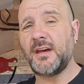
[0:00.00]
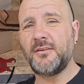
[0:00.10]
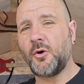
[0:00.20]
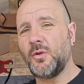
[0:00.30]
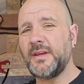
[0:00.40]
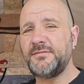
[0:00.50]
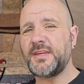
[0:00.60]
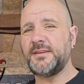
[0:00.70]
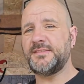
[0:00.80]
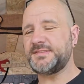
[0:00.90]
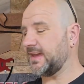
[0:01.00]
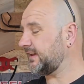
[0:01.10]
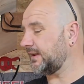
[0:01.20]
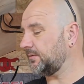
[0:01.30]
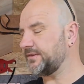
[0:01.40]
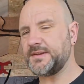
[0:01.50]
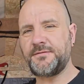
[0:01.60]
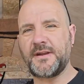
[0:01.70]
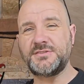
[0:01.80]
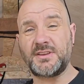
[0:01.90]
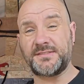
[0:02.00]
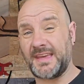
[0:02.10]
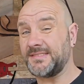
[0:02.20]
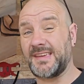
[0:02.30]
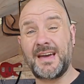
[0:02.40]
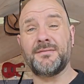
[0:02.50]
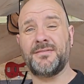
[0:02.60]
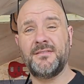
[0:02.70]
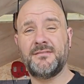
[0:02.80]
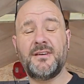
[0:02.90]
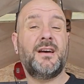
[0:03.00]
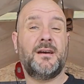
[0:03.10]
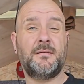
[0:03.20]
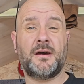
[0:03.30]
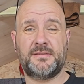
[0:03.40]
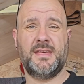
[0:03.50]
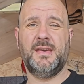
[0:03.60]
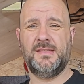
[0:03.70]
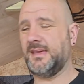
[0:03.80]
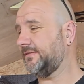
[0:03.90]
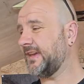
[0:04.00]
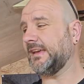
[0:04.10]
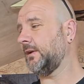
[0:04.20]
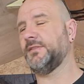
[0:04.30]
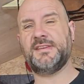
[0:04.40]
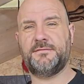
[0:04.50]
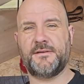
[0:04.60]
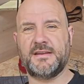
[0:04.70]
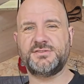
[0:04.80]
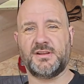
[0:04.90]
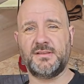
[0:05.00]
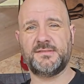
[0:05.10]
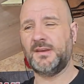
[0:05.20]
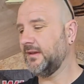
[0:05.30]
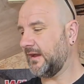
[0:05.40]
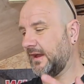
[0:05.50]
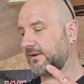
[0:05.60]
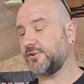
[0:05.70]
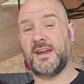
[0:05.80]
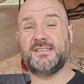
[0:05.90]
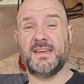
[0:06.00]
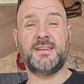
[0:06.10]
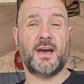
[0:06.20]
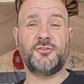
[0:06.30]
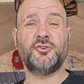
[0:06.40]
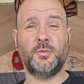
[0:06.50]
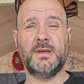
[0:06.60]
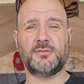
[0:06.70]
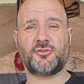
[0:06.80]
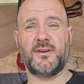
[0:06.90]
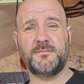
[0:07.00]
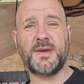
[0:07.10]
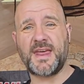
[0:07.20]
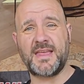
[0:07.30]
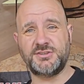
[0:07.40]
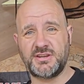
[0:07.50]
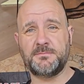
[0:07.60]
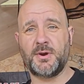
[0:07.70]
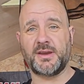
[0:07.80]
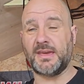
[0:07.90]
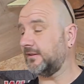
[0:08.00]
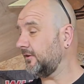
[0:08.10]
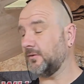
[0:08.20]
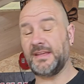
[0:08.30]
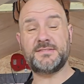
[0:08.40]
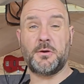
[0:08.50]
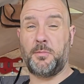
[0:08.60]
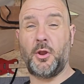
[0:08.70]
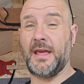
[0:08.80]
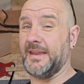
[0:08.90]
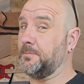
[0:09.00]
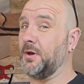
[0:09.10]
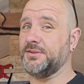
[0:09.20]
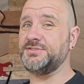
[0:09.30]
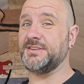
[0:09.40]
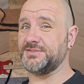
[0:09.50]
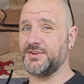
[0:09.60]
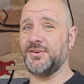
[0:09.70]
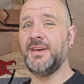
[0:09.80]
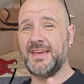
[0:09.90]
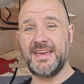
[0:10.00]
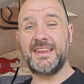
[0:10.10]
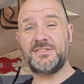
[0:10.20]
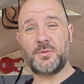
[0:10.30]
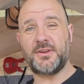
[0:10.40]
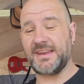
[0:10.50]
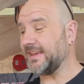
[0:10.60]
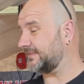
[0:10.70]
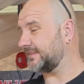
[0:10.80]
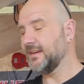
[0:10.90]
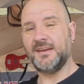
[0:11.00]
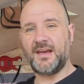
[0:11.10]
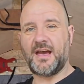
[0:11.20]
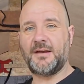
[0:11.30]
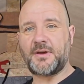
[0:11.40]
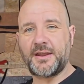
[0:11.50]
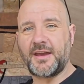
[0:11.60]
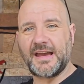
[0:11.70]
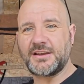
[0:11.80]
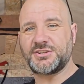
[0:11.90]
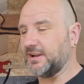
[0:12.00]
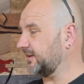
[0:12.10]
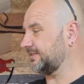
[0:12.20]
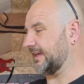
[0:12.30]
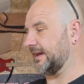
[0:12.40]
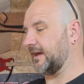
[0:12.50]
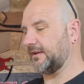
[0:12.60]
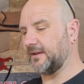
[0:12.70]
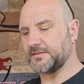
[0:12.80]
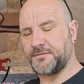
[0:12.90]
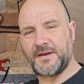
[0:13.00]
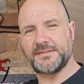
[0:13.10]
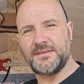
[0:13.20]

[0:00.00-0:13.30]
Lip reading: all they've done is taken out the differentials. Yes, they have. They have taken out differentials and created a two-wheel drive mid-engine buggy. You know, let's not pull any punches here. It is what it is. And I actually like that. I like the fact